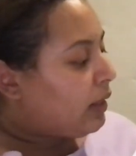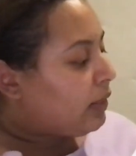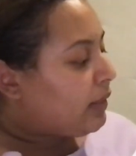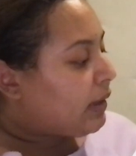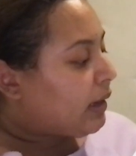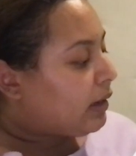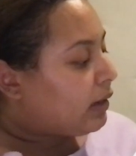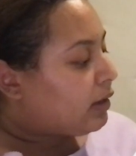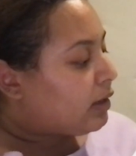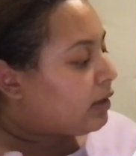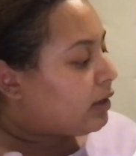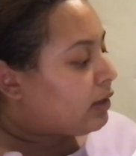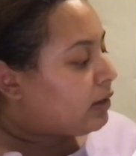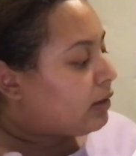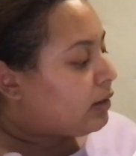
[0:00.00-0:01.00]
the
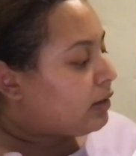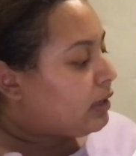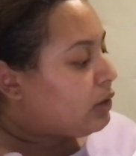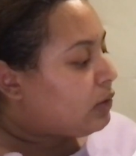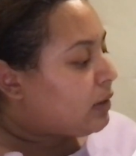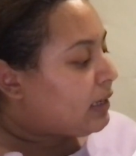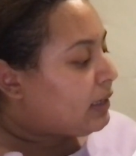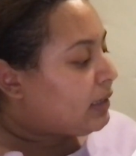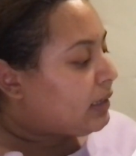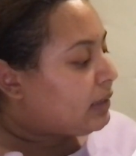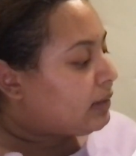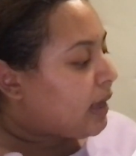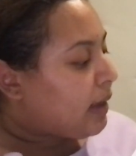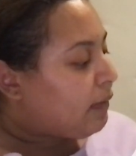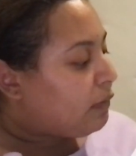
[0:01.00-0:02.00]

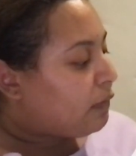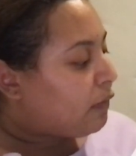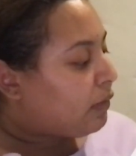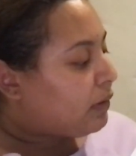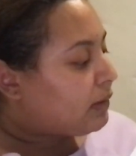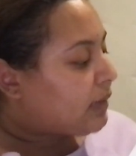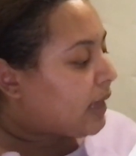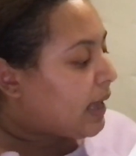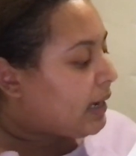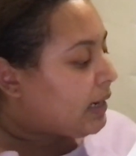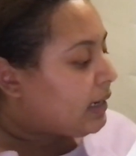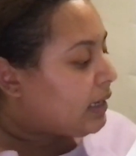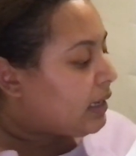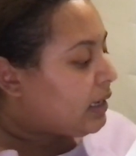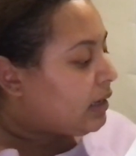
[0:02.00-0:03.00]
QAD7 for
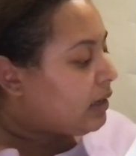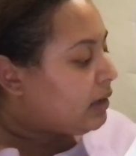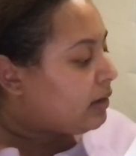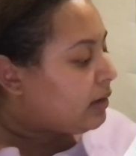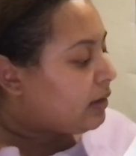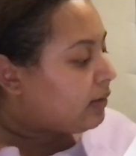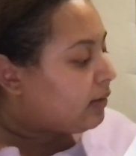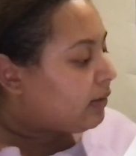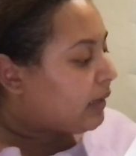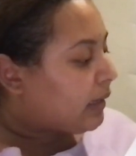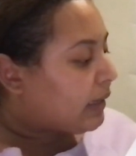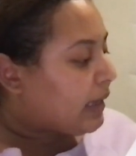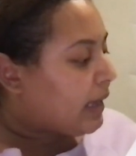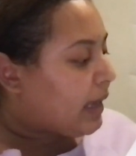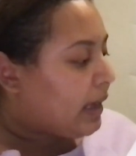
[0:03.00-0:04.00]
anxiety, the
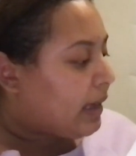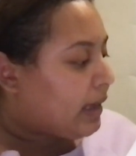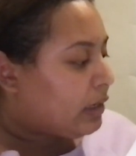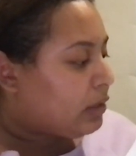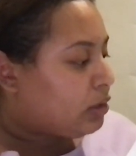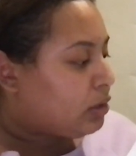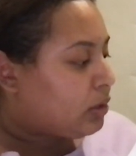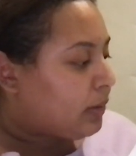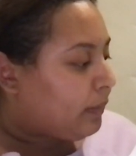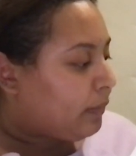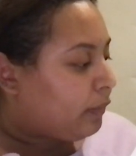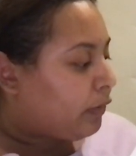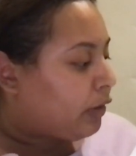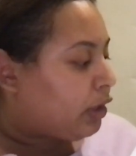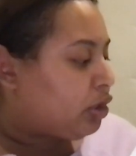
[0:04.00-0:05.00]
CAGE
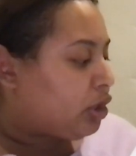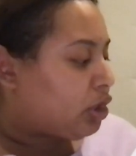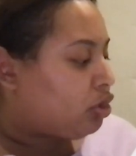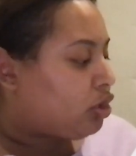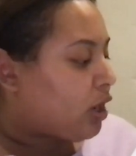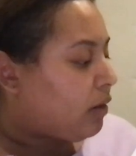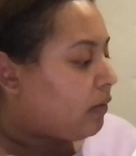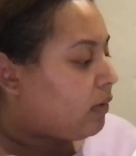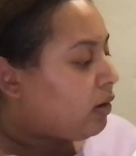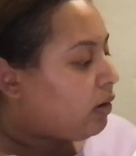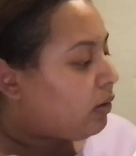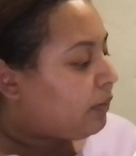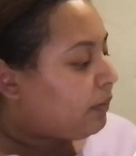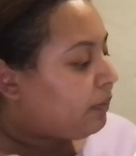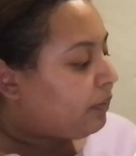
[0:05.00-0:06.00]
for just
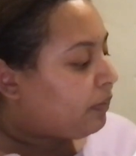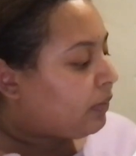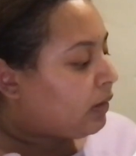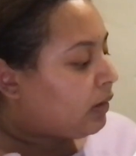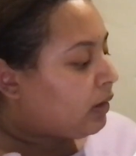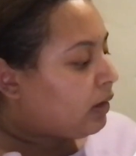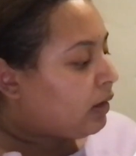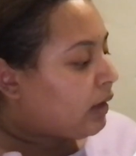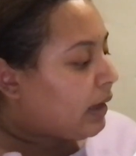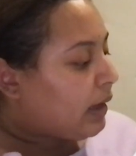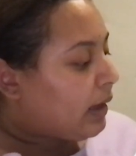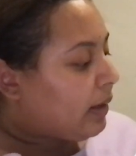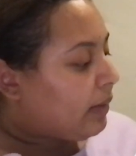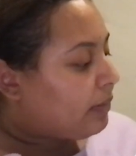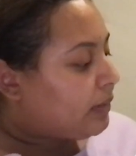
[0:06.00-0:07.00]
general,
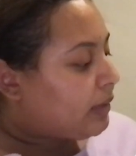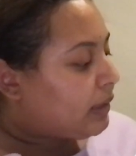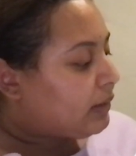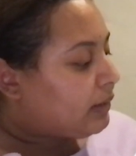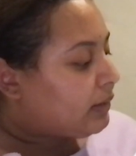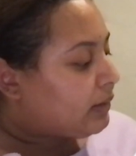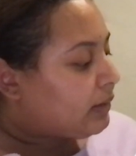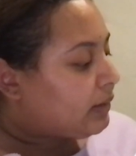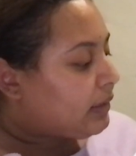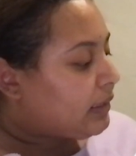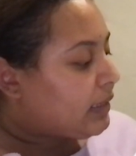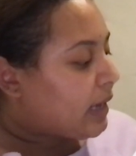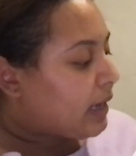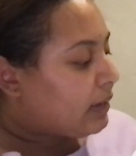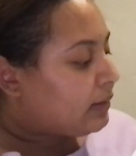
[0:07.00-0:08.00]
the
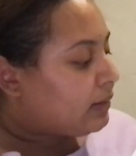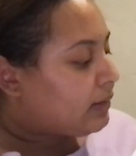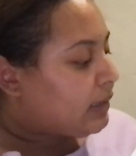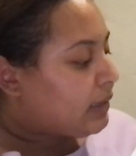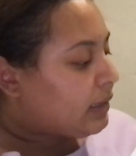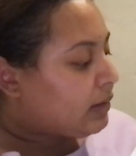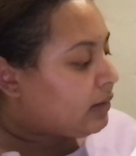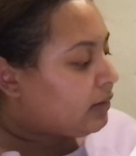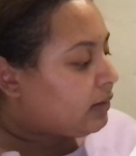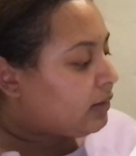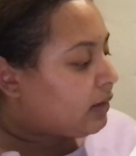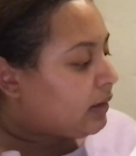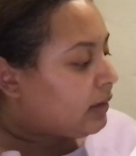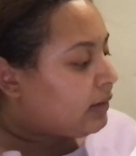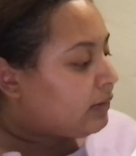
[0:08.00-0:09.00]
DAST
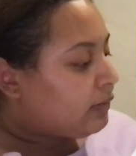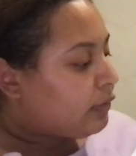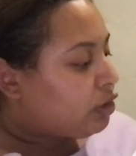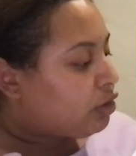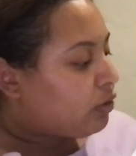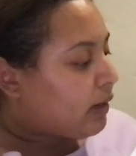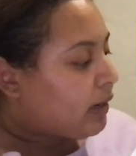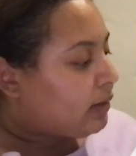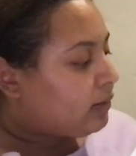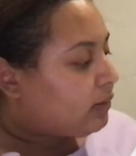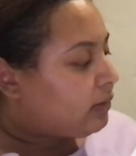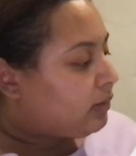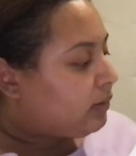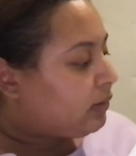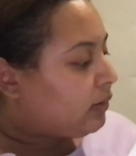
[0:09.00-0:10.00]
for
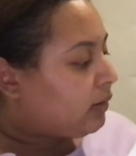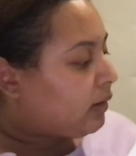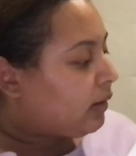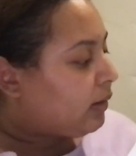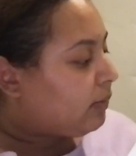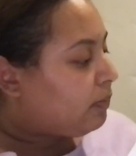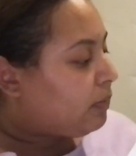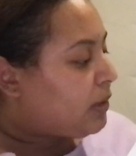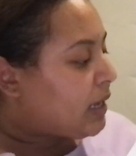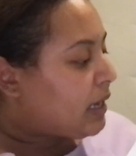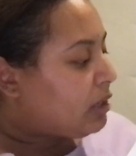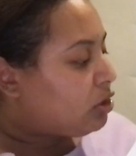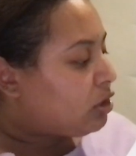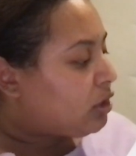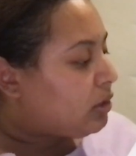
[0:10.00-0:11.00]
drugs,
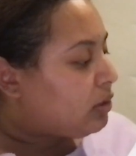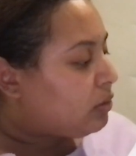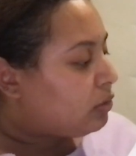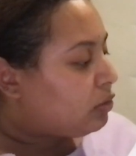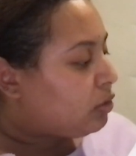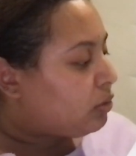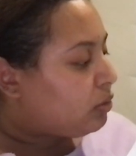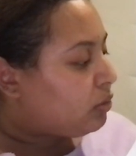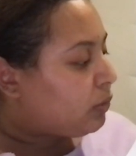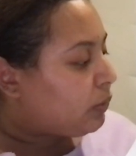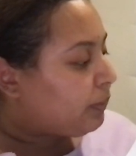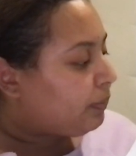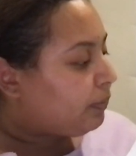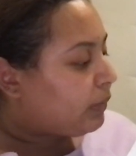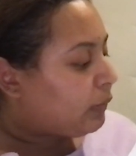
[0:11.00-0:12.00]
PHQ-2
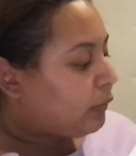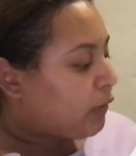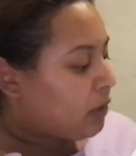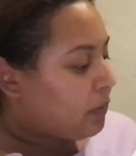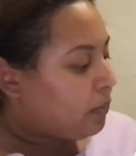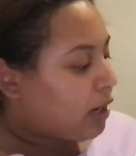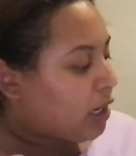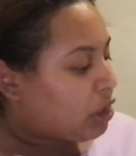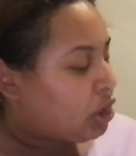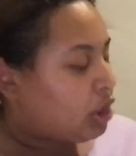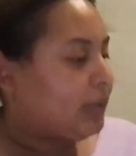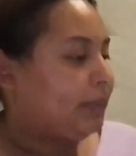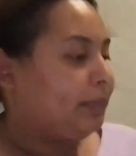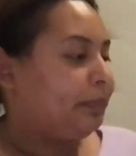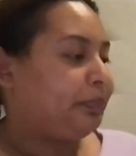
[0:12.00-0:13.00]
for
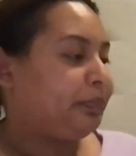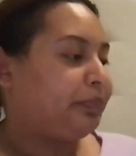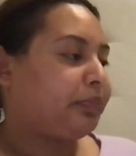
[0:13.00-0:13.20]
depression.